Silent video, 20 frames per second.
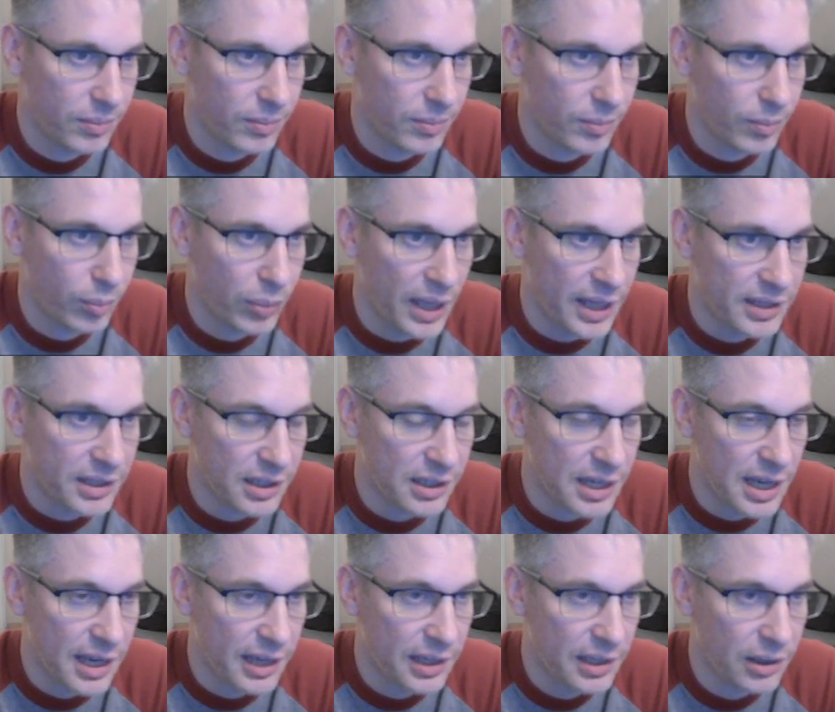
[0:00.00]
black's
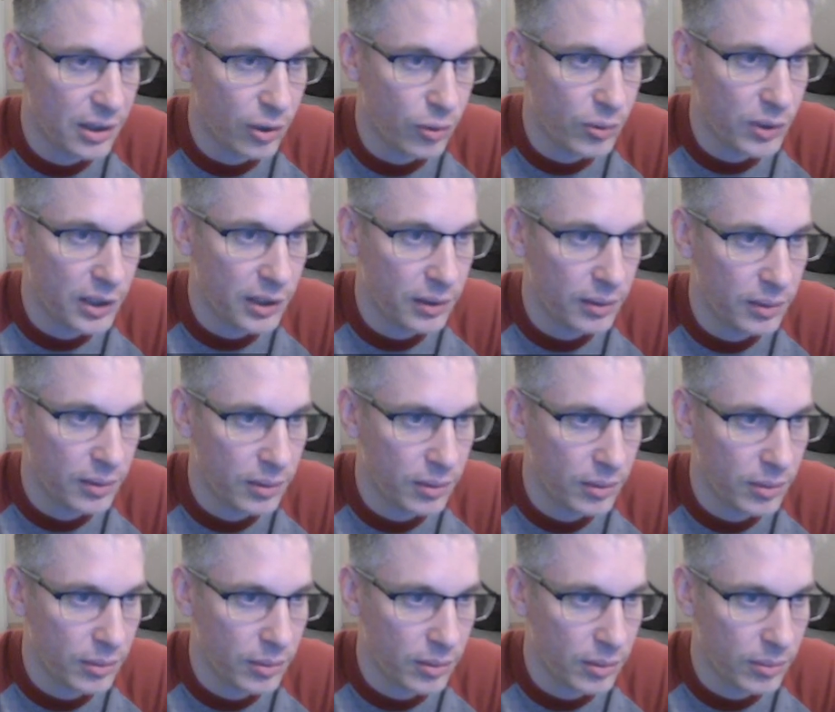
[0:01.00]
attacking the queen,
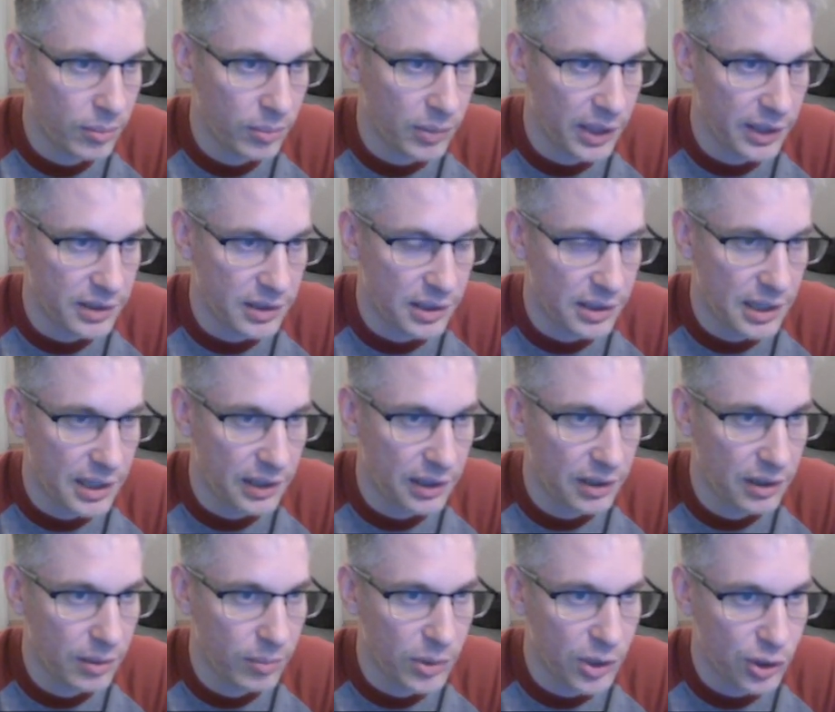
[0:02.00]
black's attacking
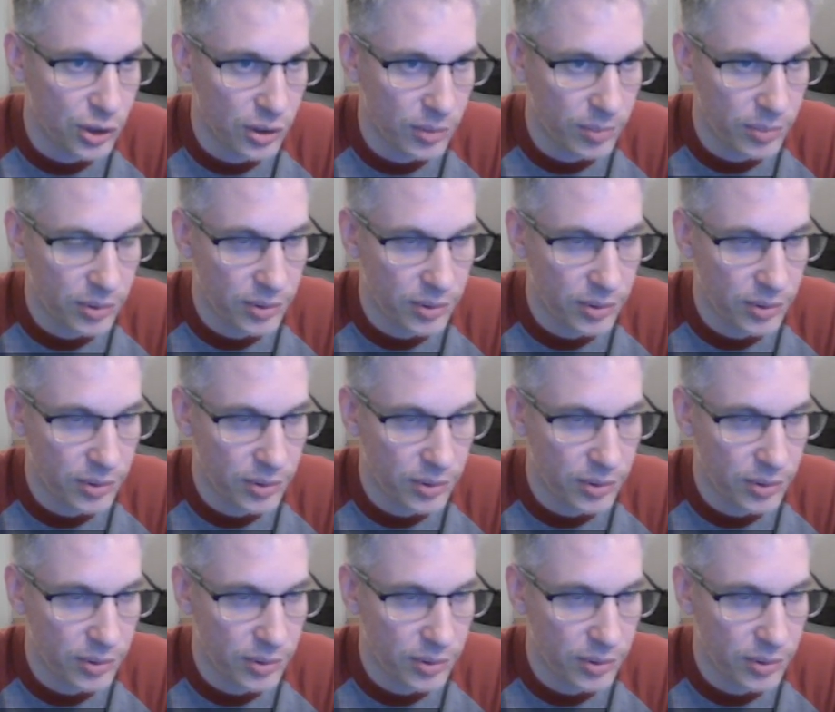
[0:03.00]
the bishop.